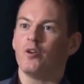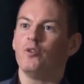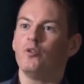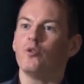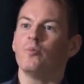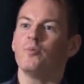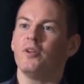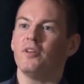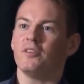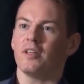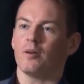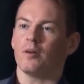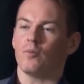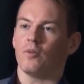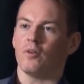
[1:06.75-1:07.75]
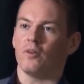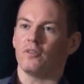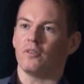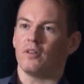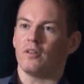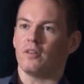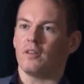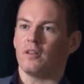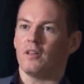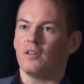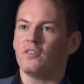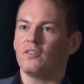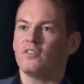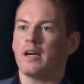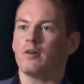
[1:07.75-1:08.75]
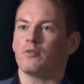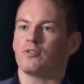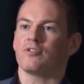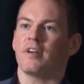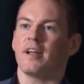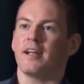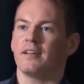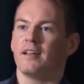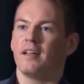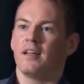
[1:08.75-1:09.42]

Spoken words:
your music was the soundtrack